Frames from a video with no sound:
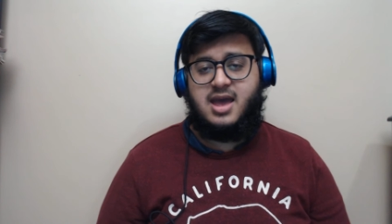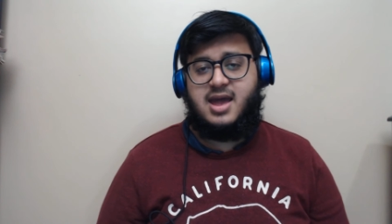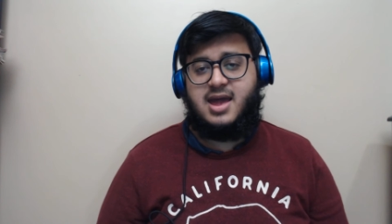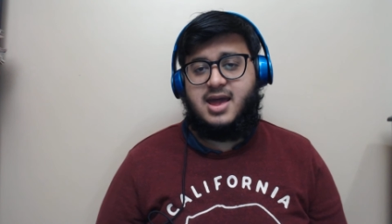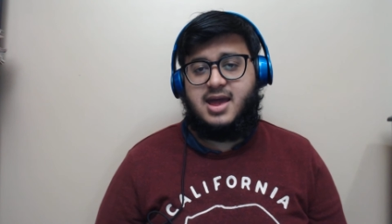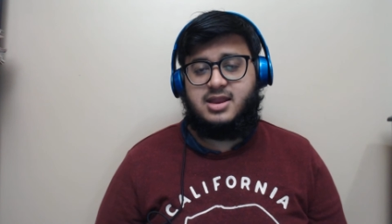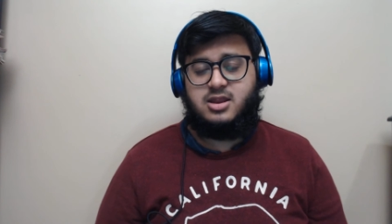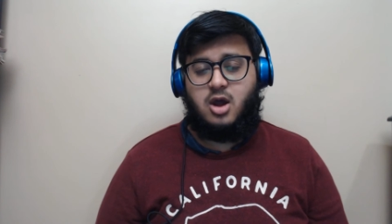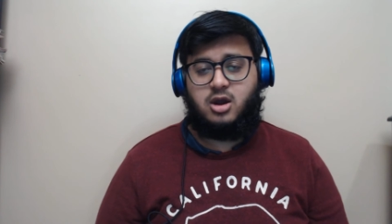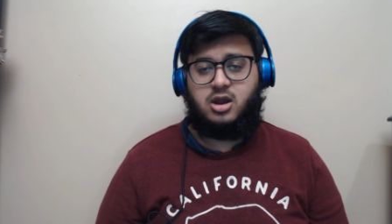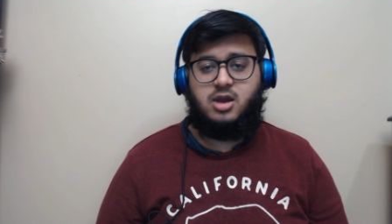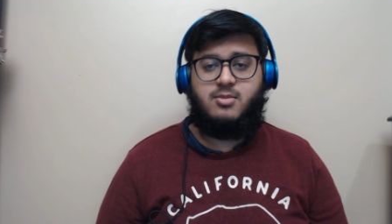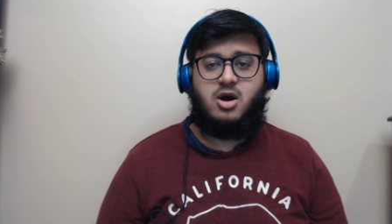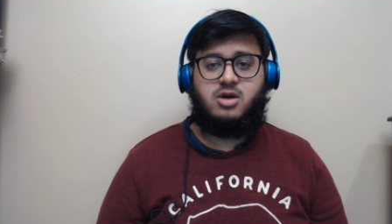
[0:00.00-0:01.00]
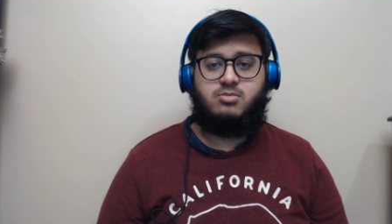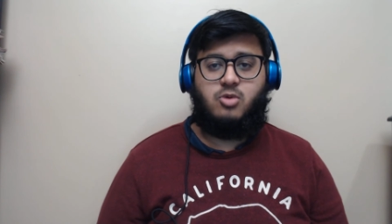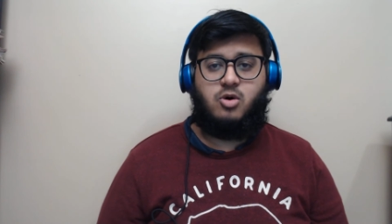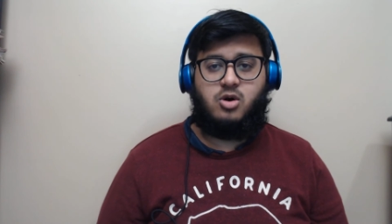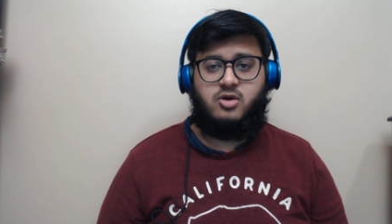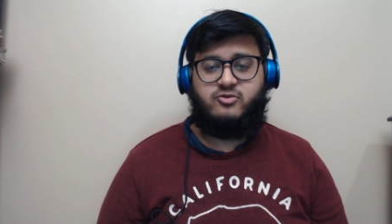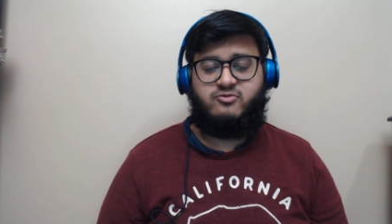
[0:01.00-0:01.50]
and talking about more
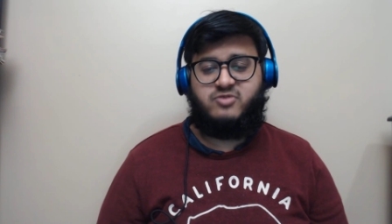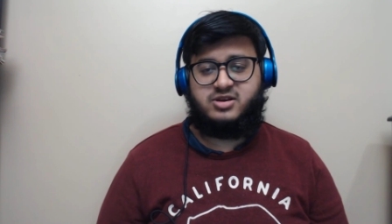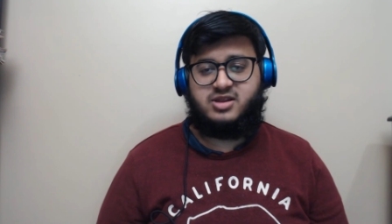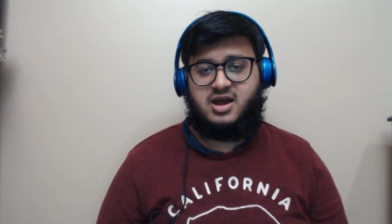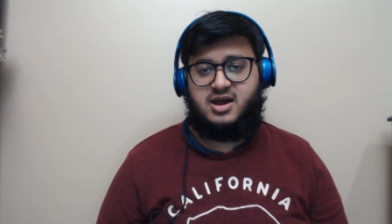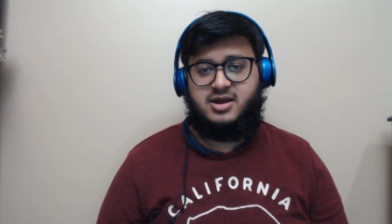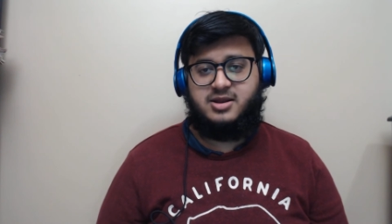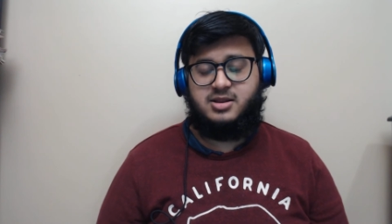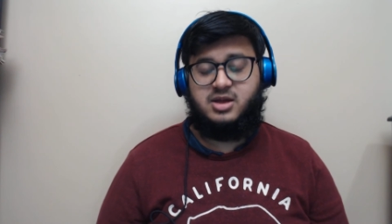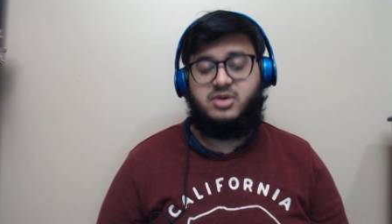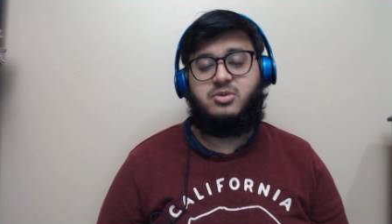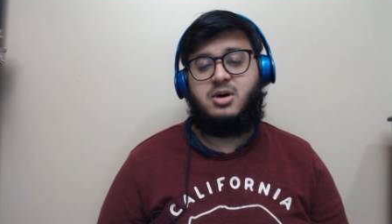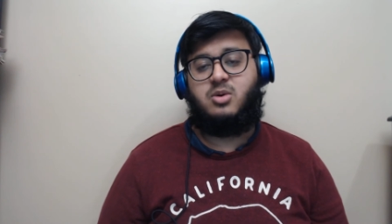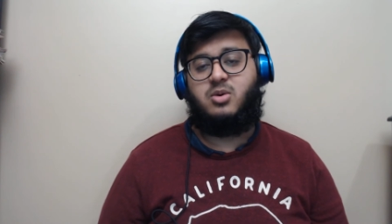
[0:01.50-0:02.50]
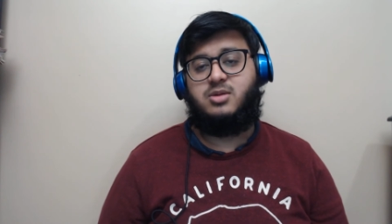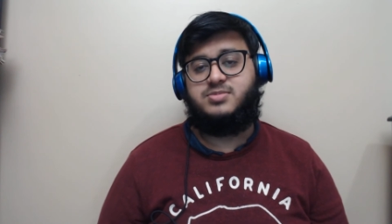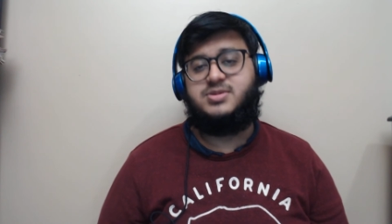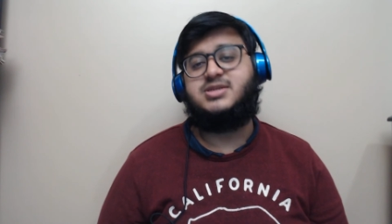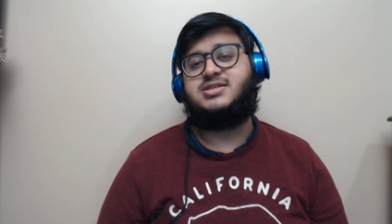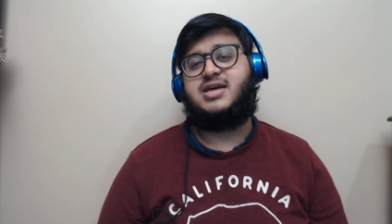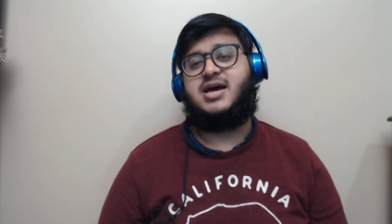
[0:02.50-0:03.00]
of what I love about One
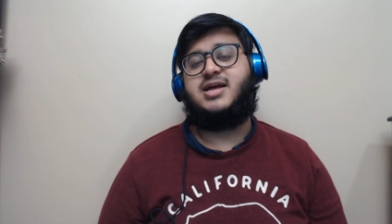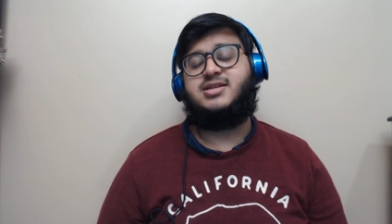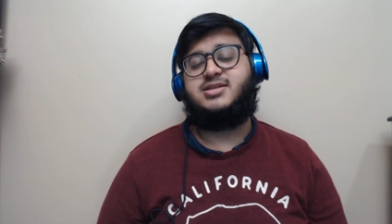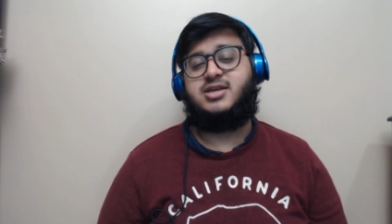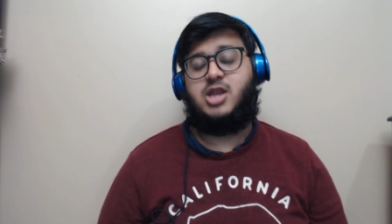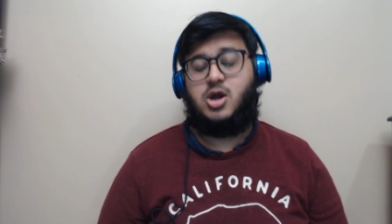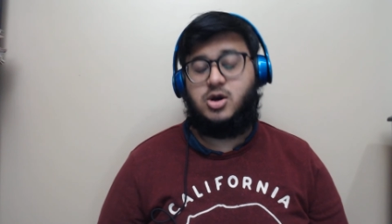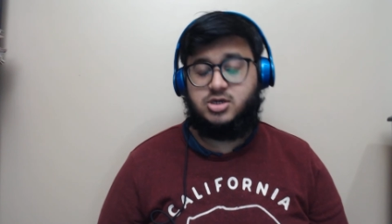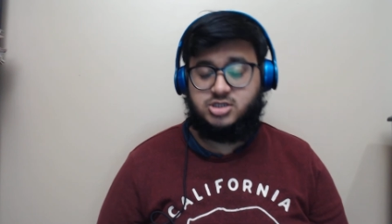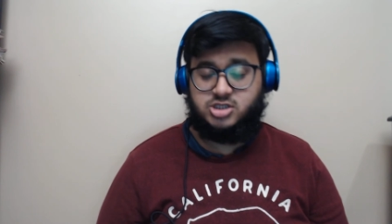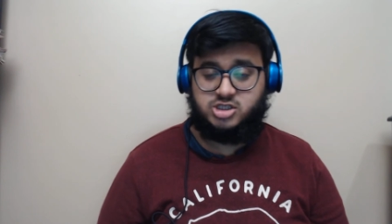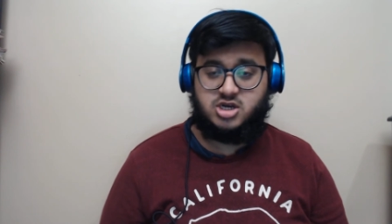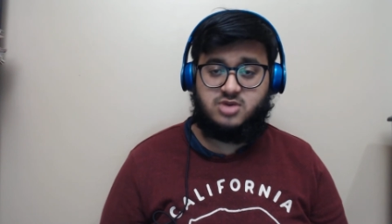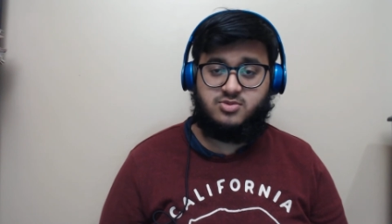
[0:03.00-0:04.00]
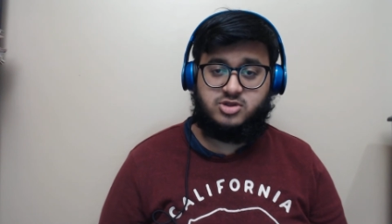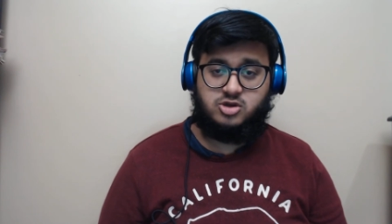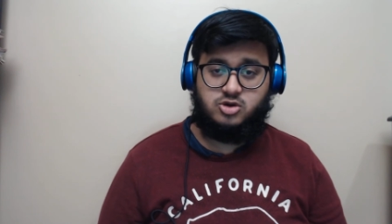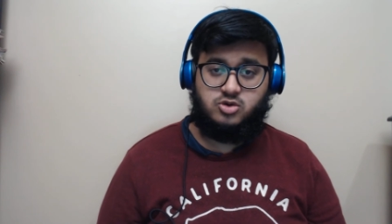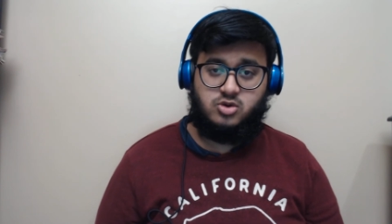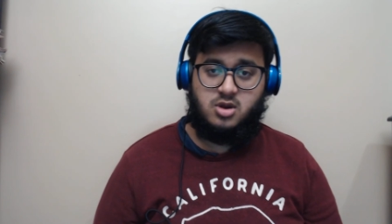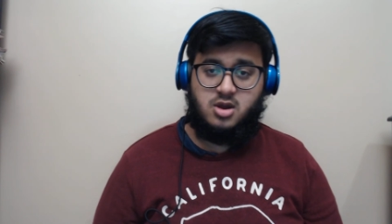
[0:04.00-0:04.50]
Piece and you know sharing with
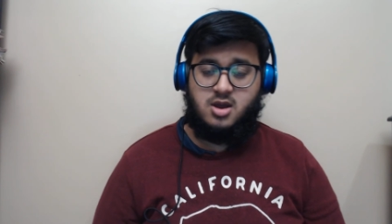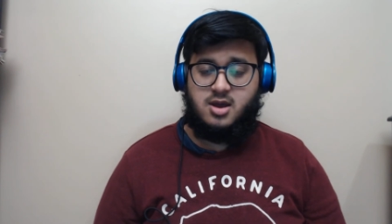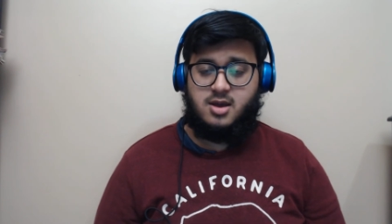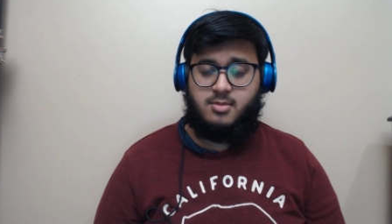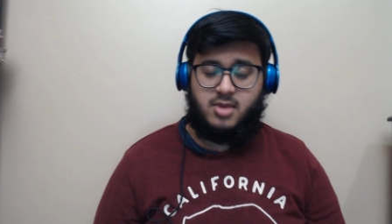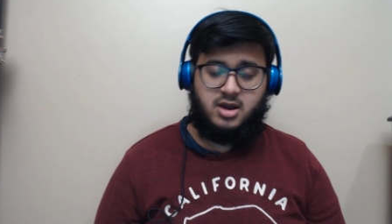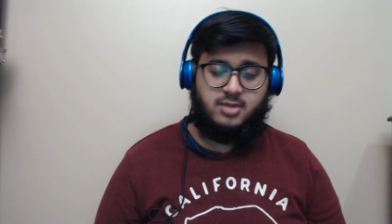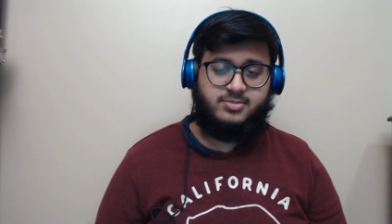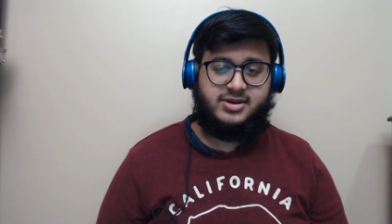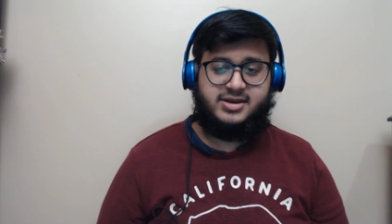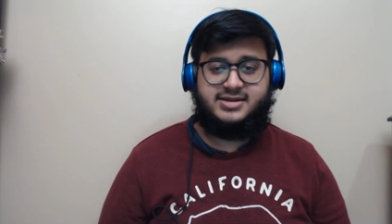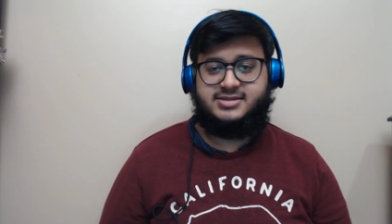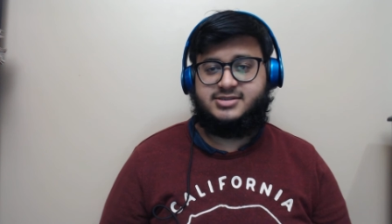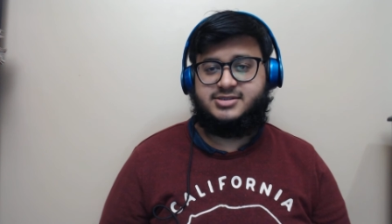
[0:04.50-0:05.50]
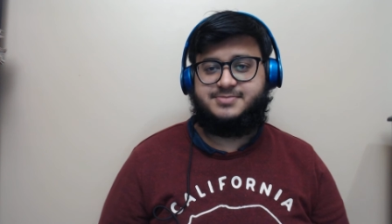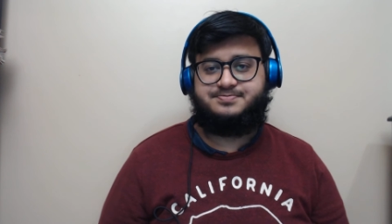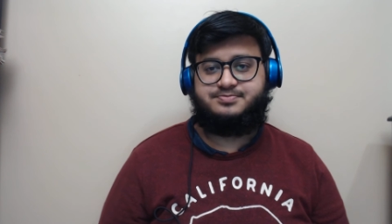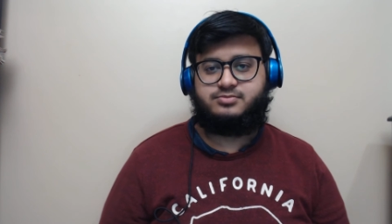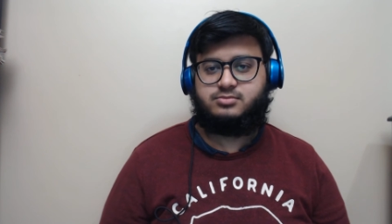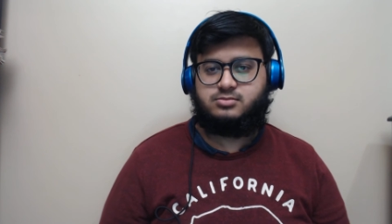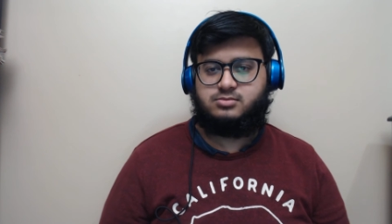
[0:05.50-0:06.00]
you my opinions
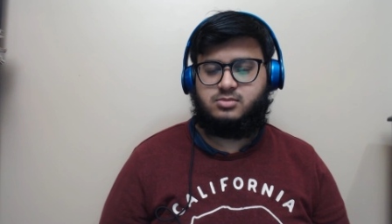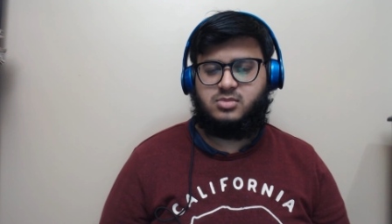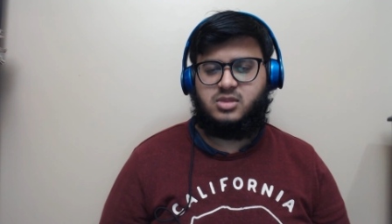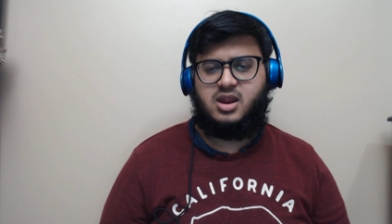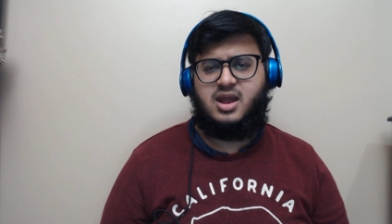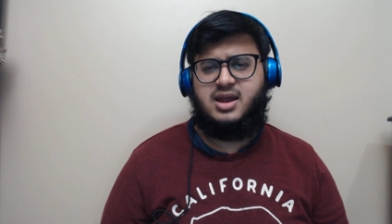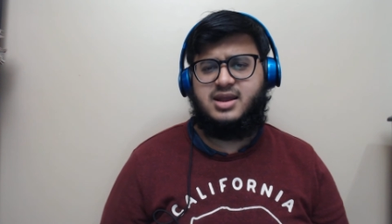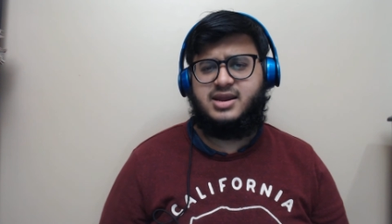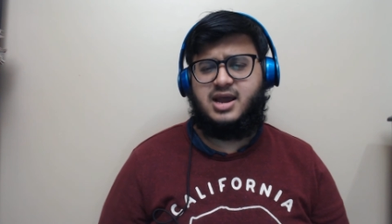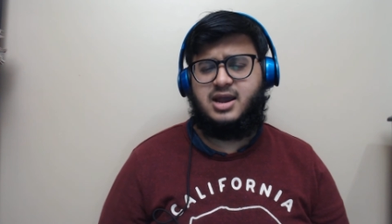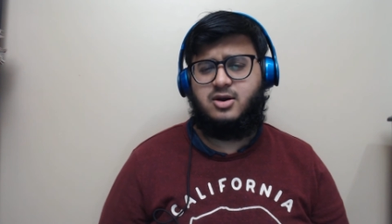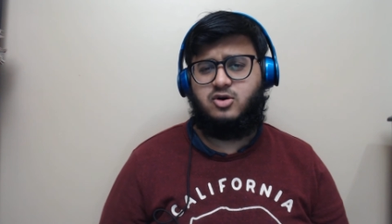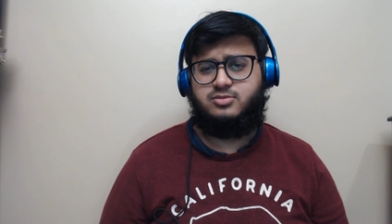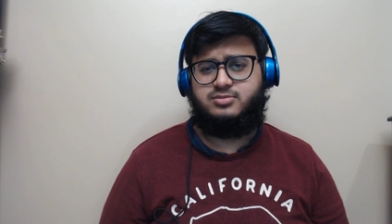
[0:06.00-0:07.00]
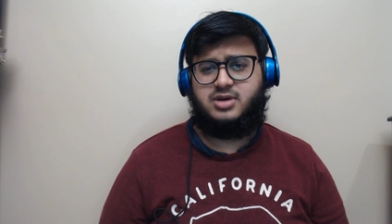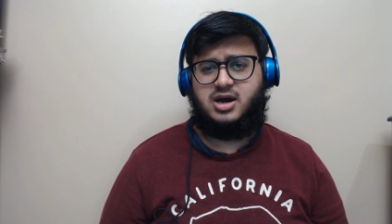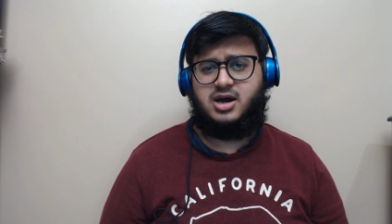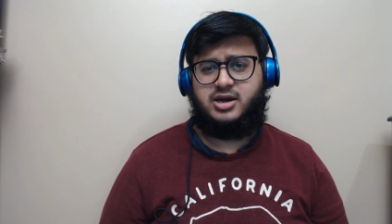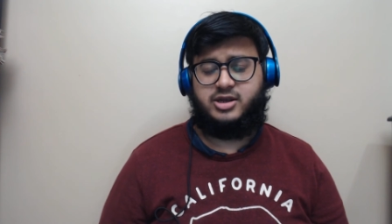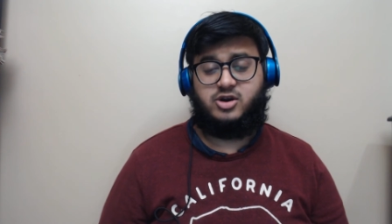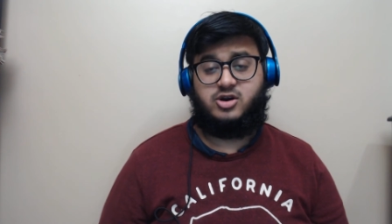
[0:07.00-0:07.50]
and I hope uh,
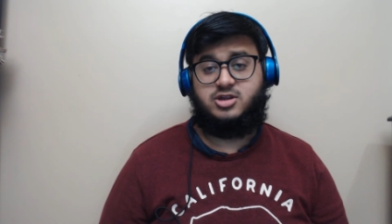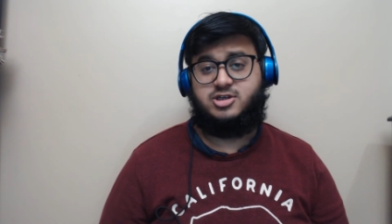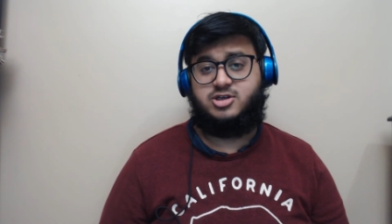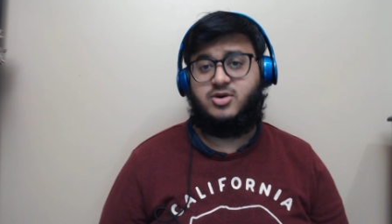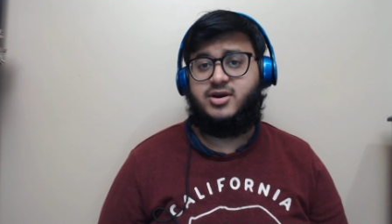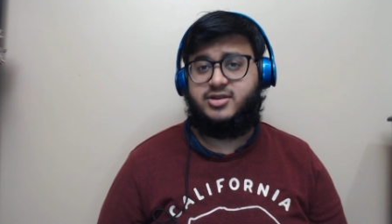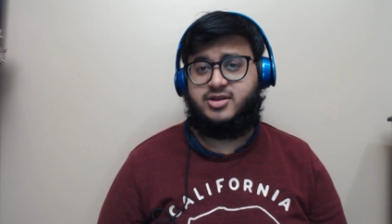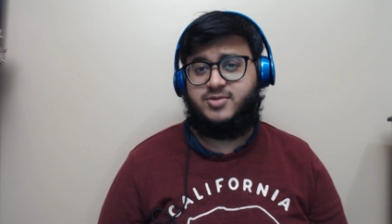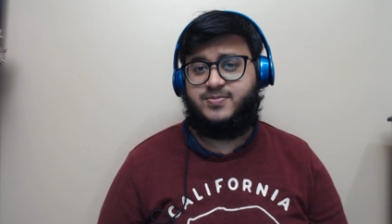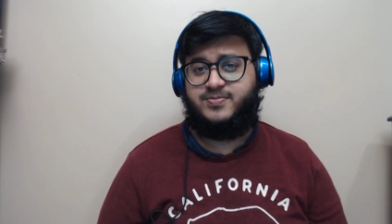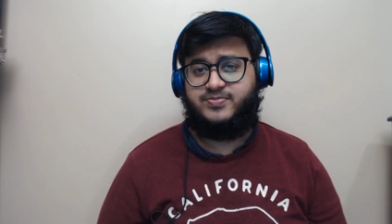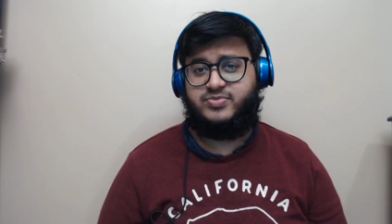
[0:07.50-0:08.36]
you're enjoying them.